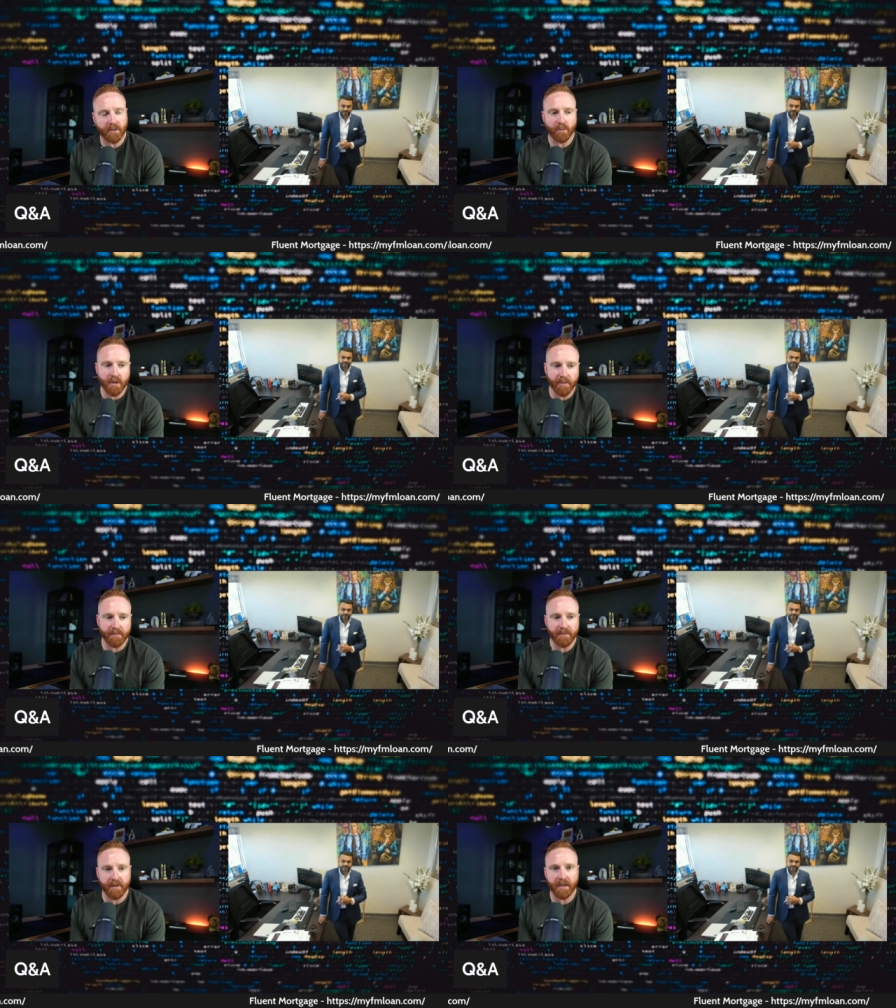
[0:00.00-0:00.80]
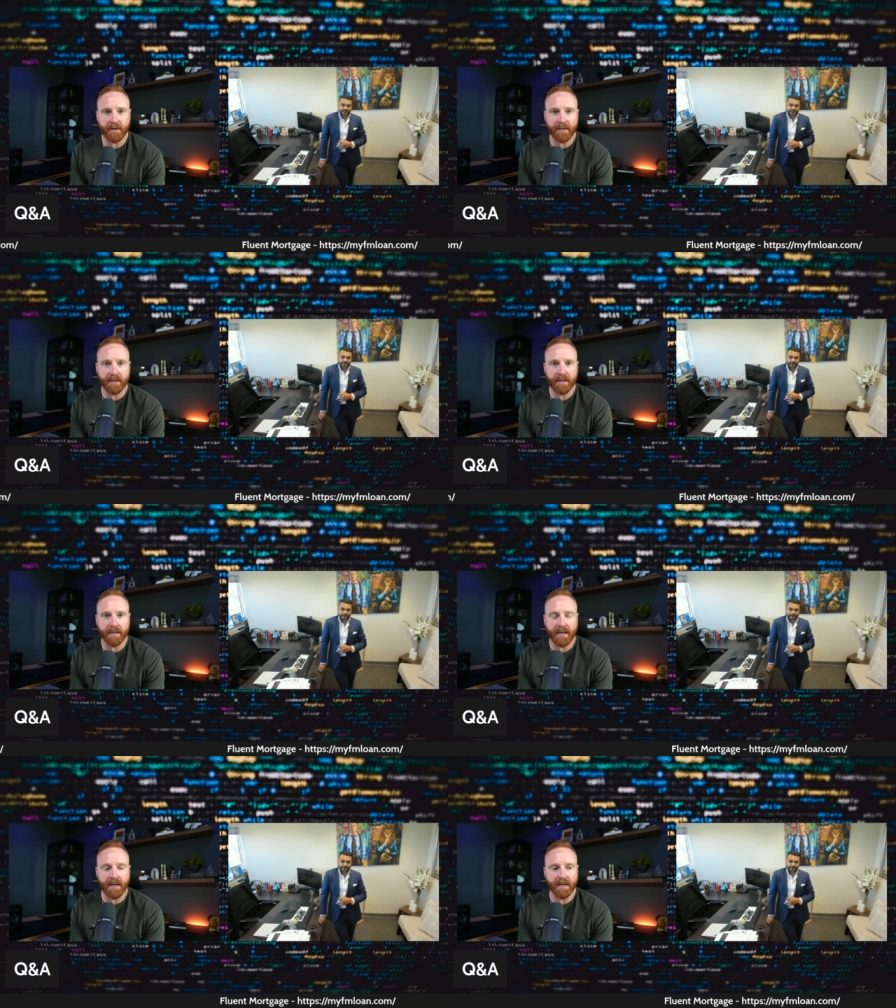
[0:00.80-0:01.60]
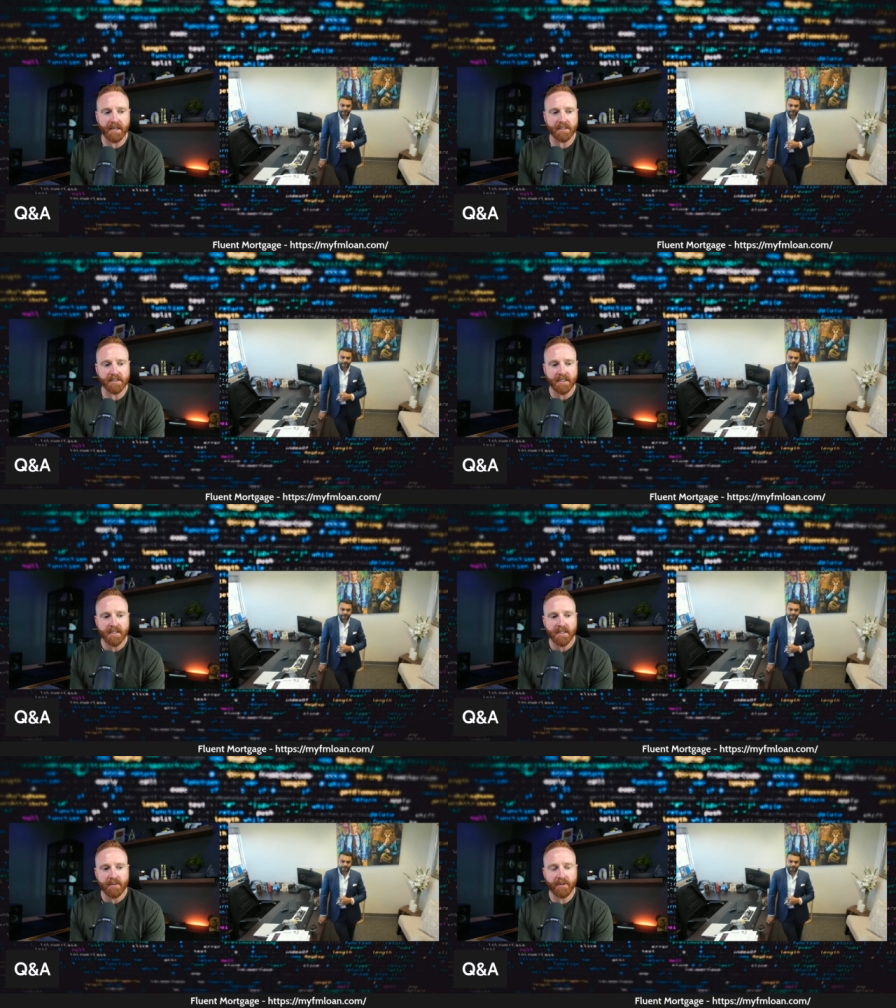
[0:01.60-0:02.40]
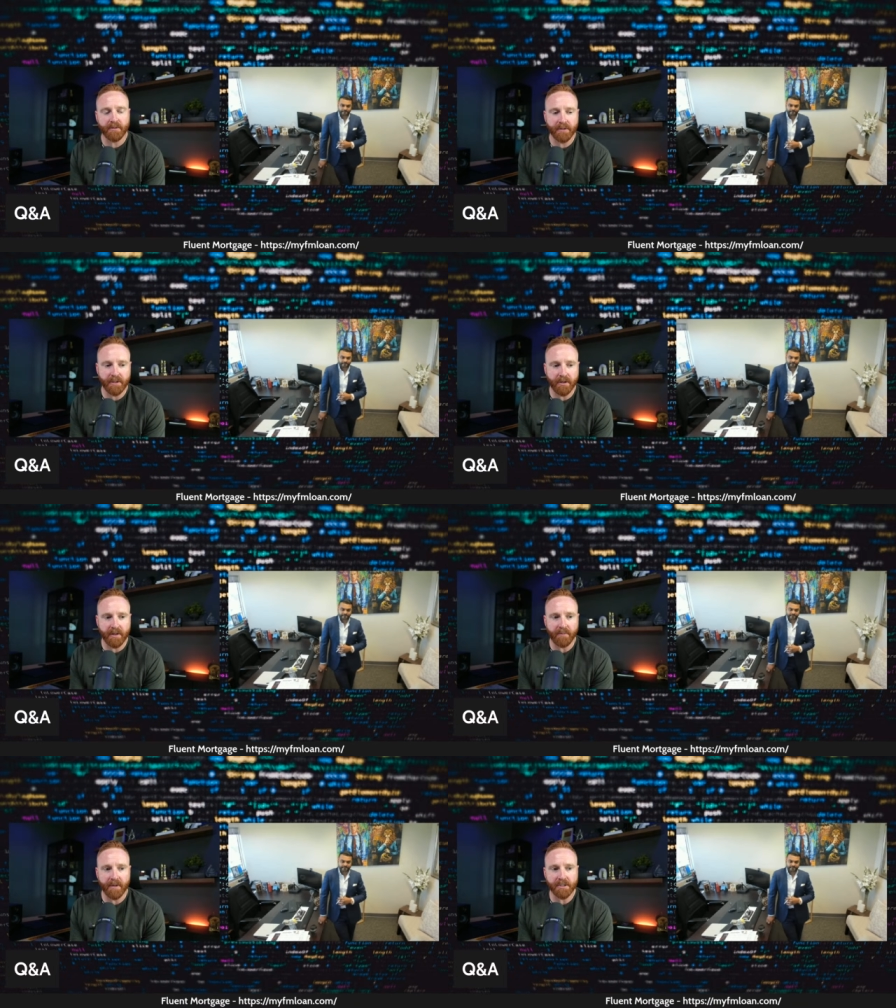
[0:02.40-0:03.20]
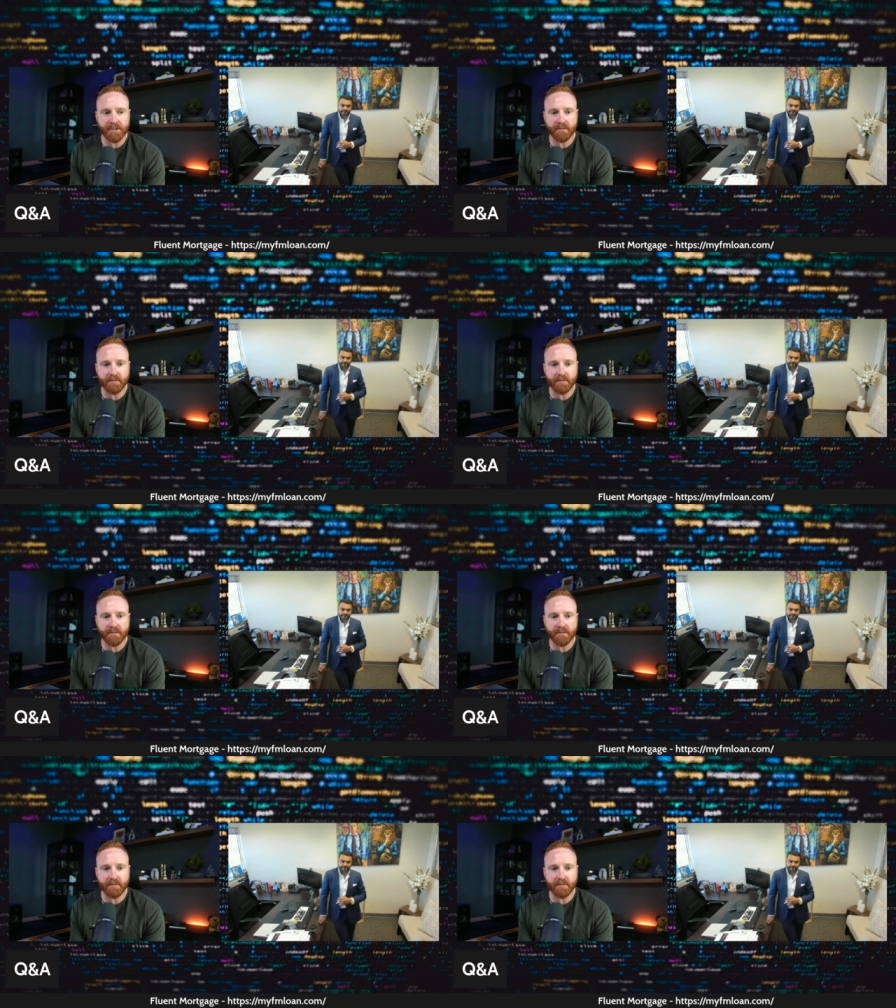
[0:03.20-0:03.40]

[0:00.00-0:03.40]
you know, we're coming up to the area and we don't really know that much.